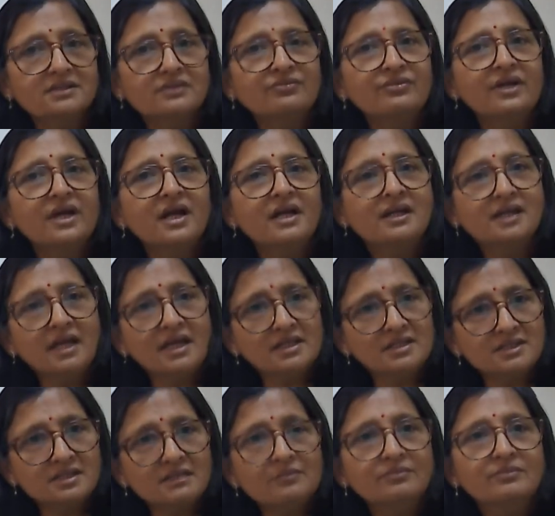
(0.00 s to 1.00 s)
if we attach
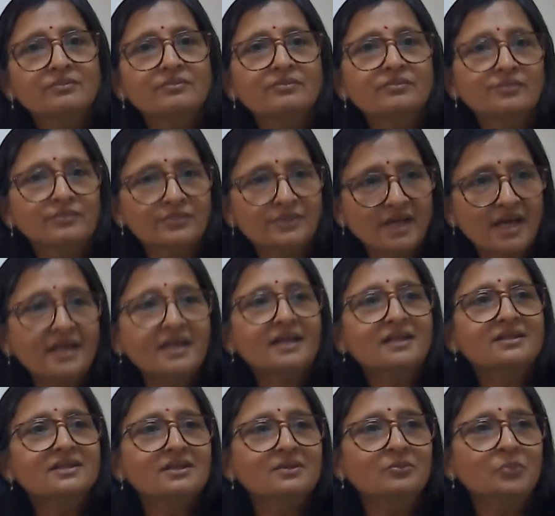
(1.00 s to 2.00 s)
some
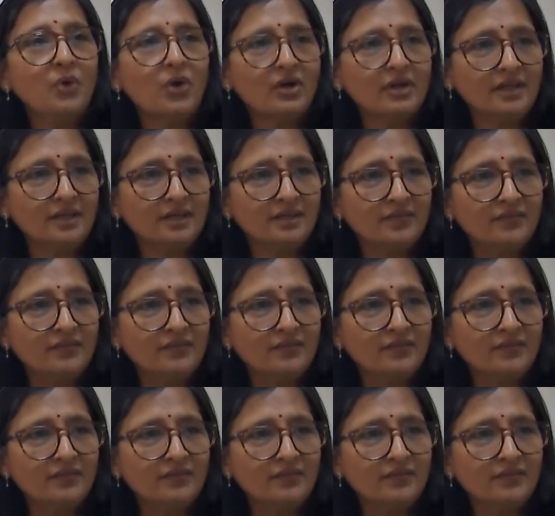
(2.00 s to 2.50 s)
directing body,